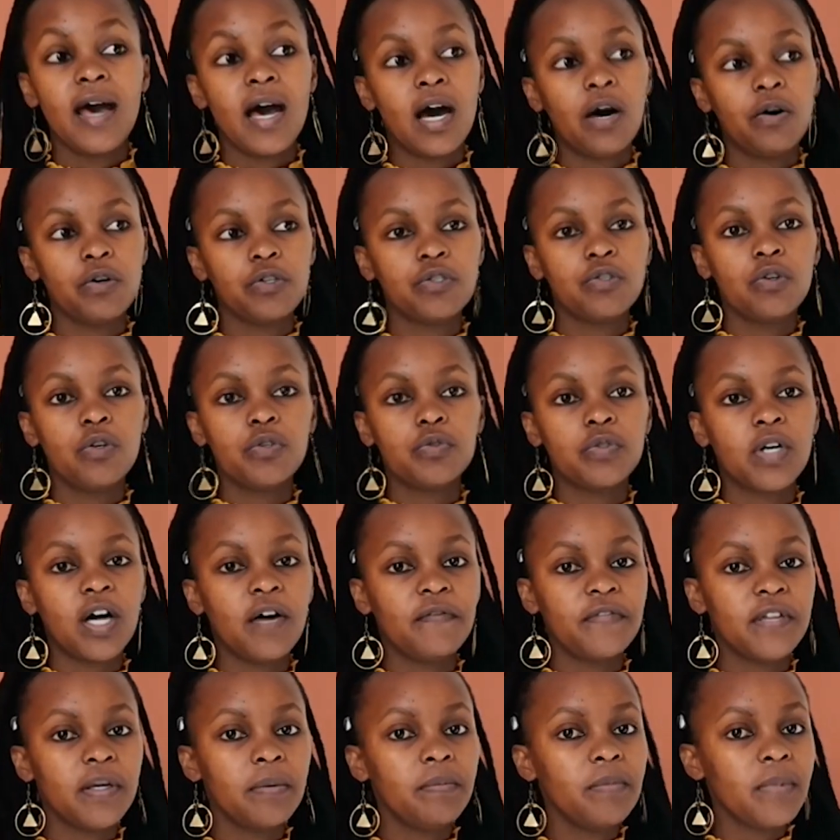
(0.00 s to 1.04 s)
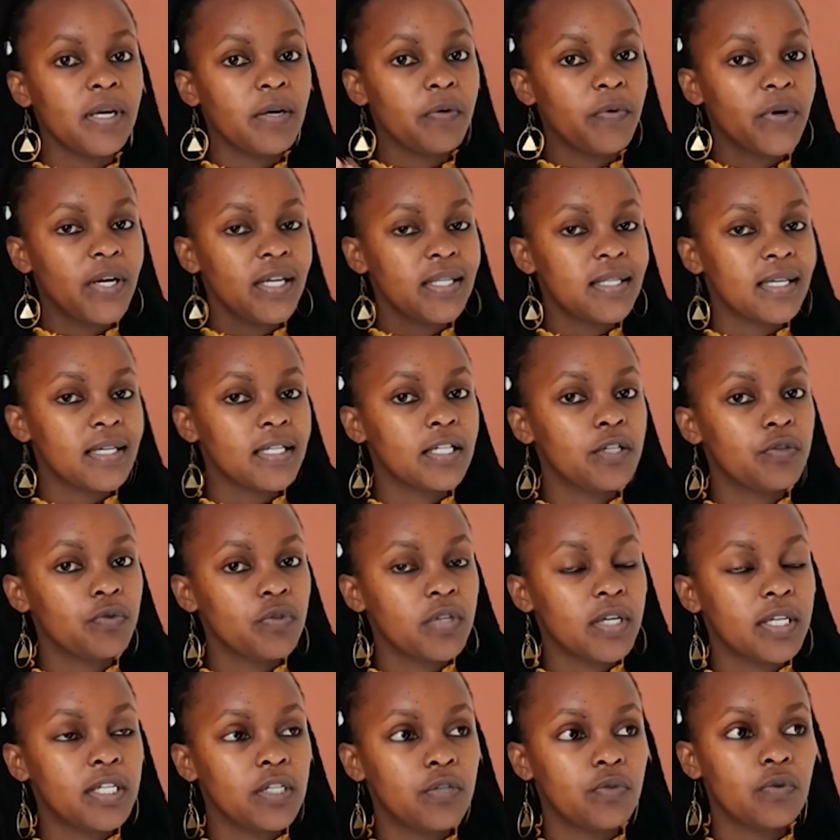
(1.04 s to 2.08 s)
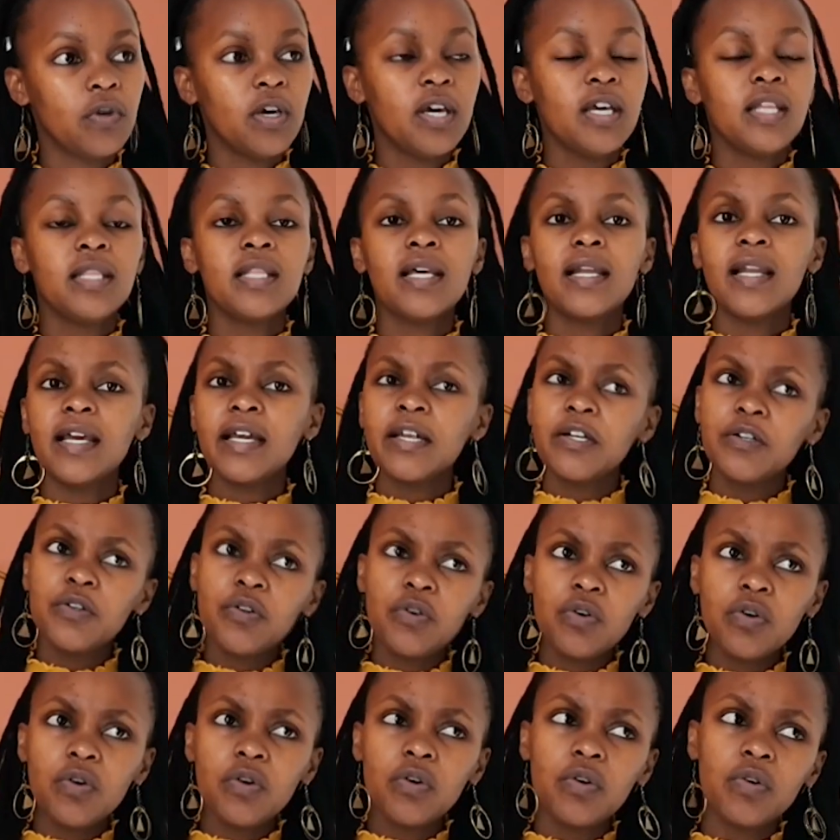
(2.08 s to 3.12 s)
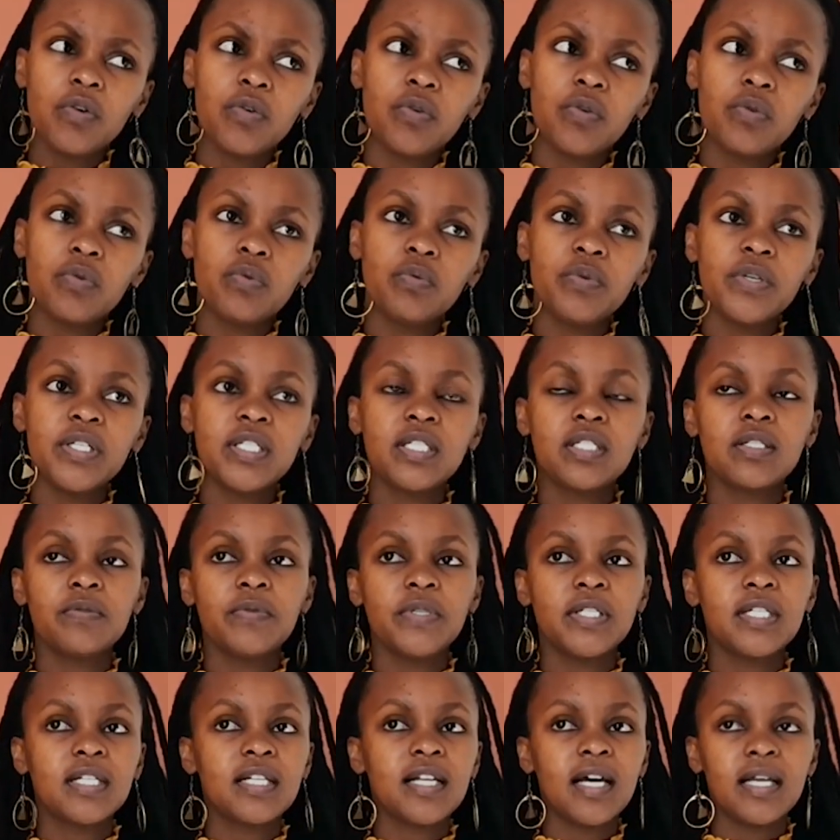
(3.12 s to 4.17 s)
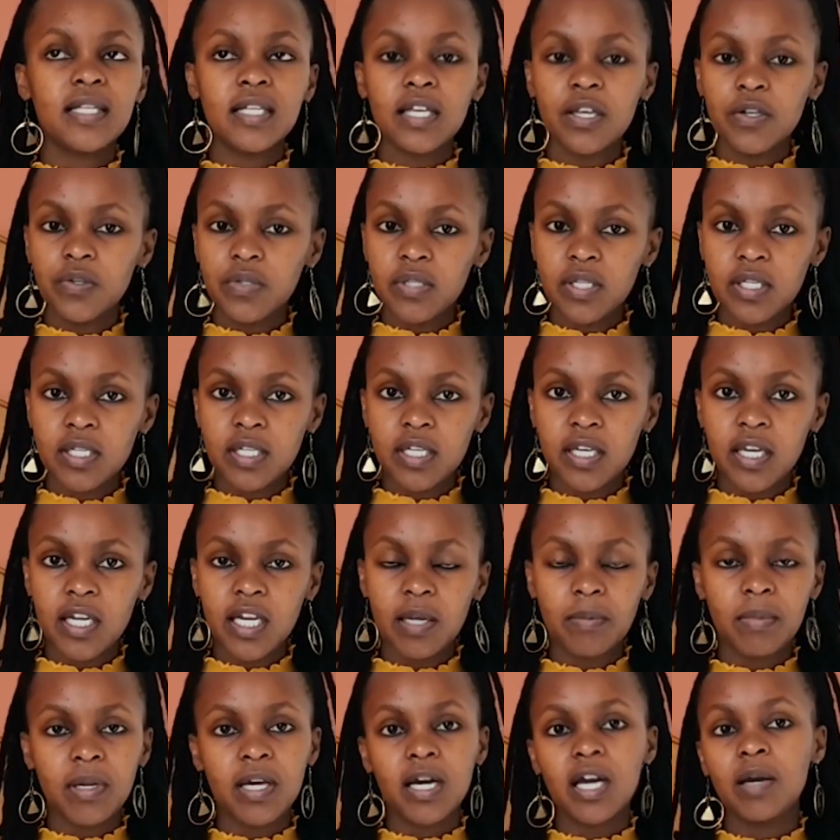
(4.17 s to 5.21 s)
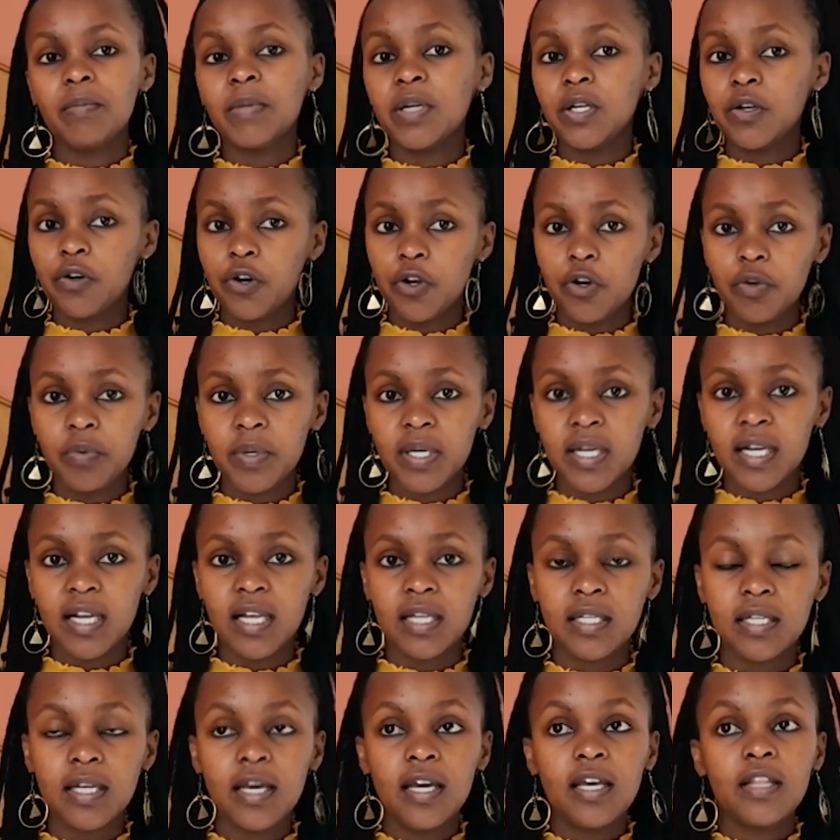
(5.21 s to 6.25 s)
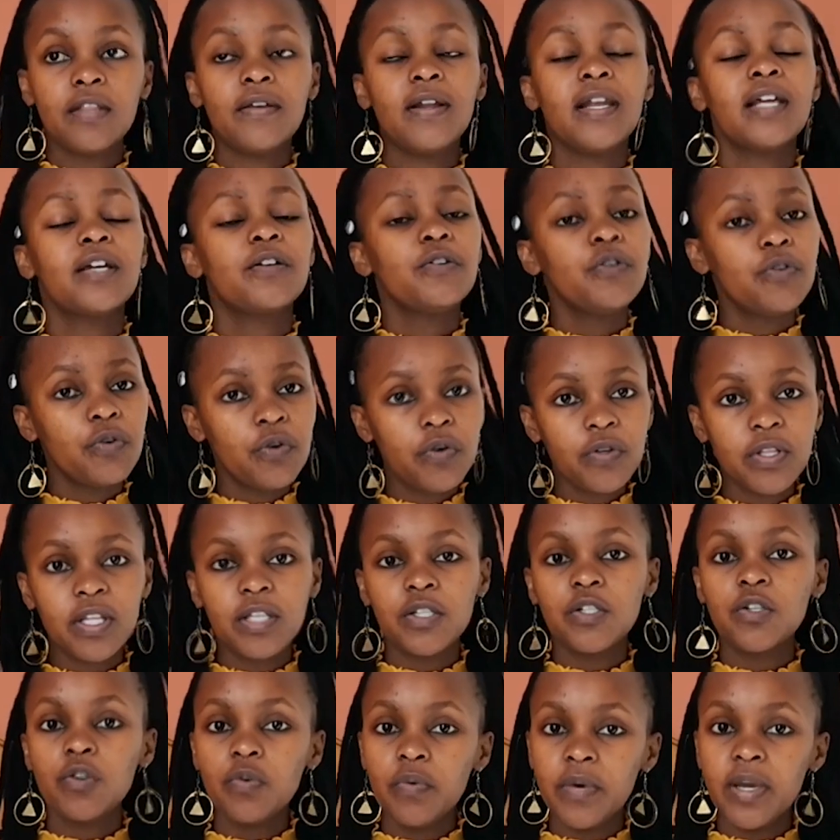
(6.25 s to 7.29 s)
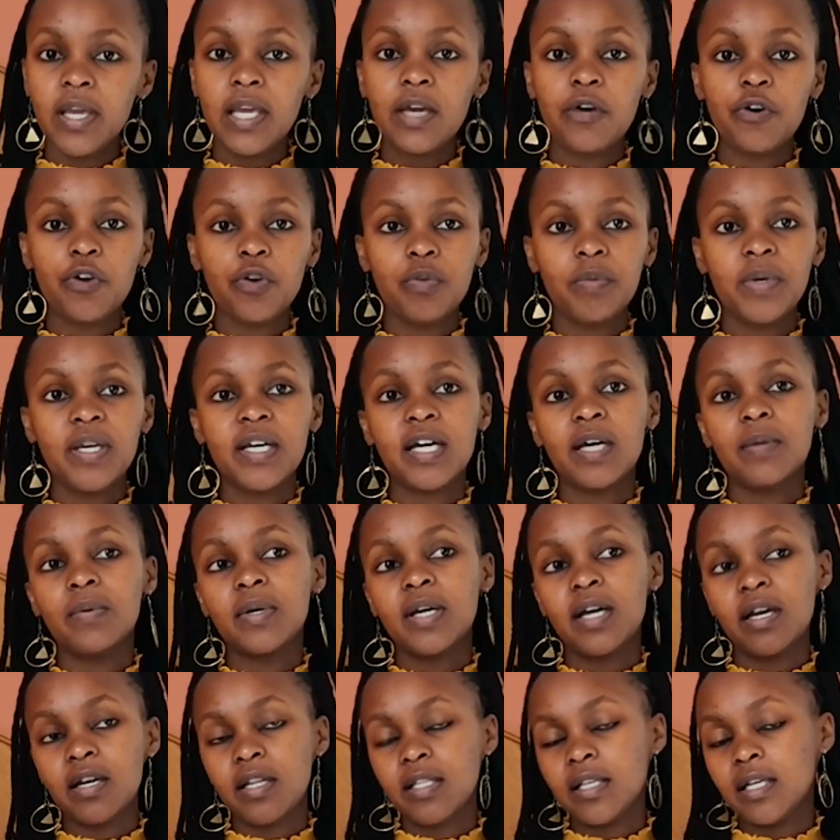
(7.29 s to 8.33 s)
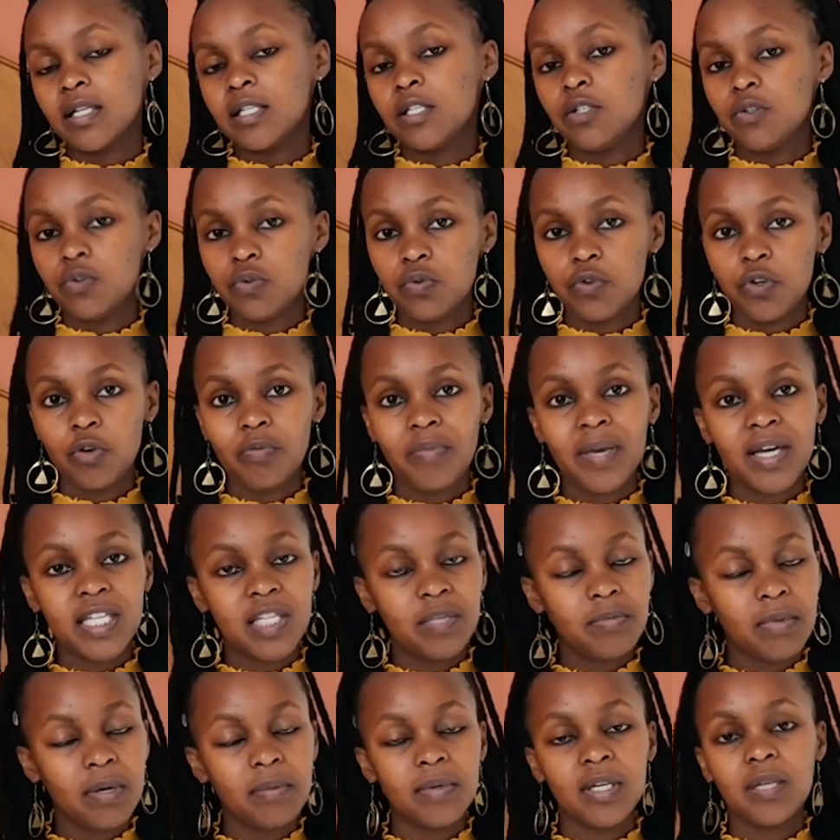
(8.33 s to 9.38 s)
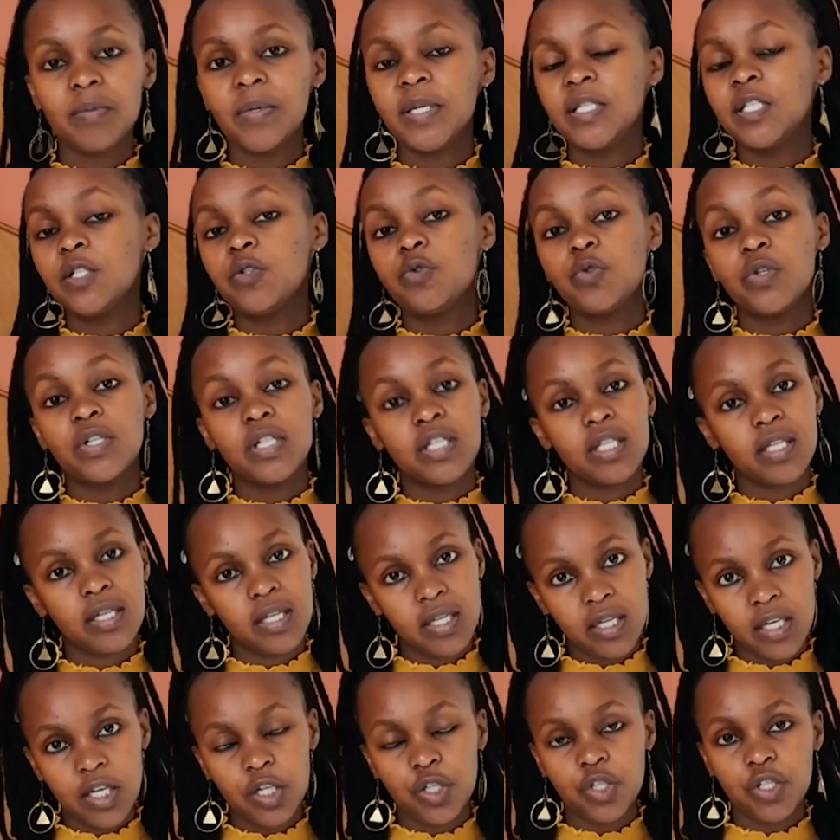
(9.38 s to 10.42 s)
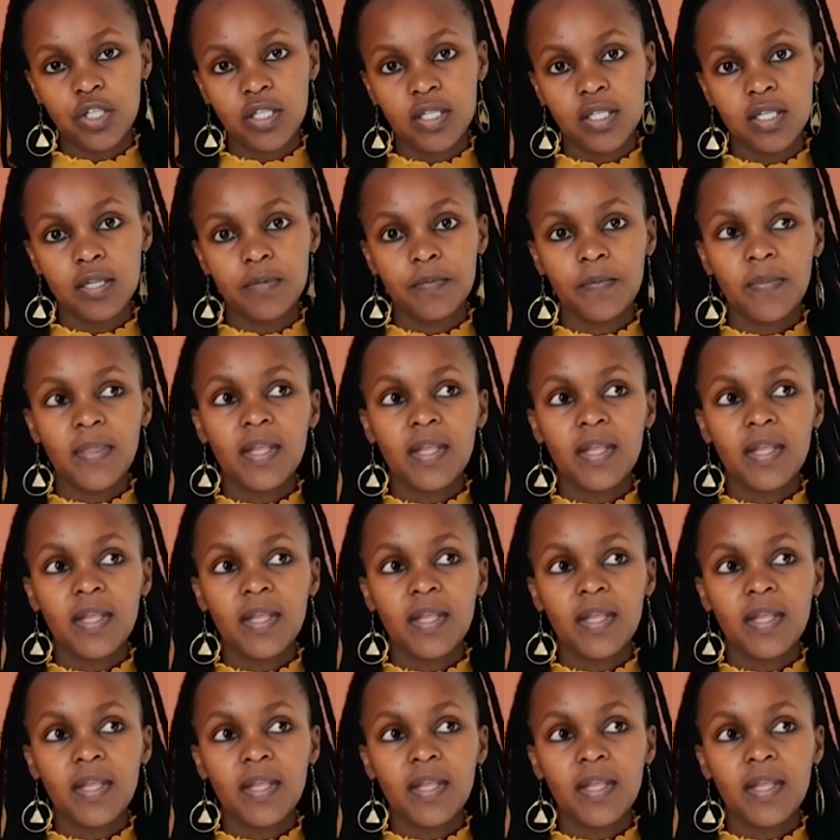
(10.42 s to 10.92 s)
I was told to have them weigh 32. They're like, no, which class are you sitting in? I'm like, I'm in economy class. They're like, no, there's no way economy can carry 32. Your maximum limit is 23 kgs.